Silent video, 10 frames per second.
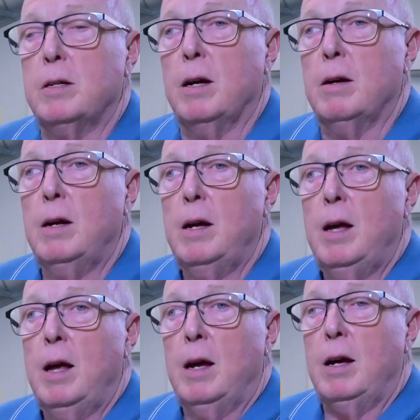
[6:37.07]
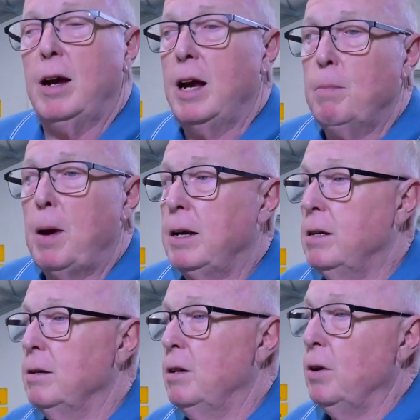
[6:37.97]
So getting back
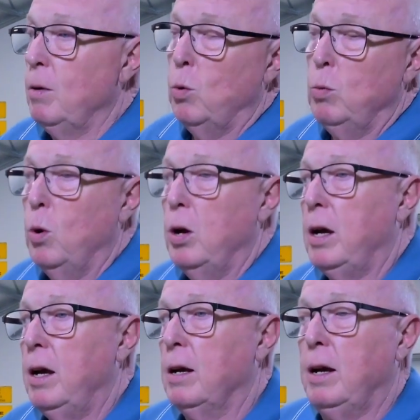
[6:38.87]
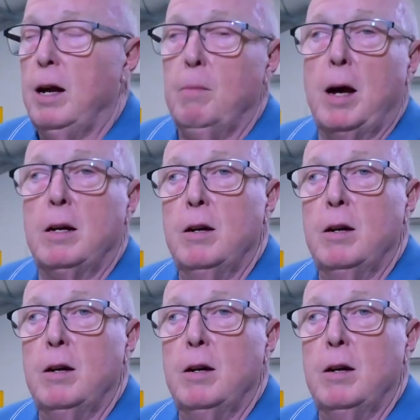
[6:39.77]
to doing woodworking and getting back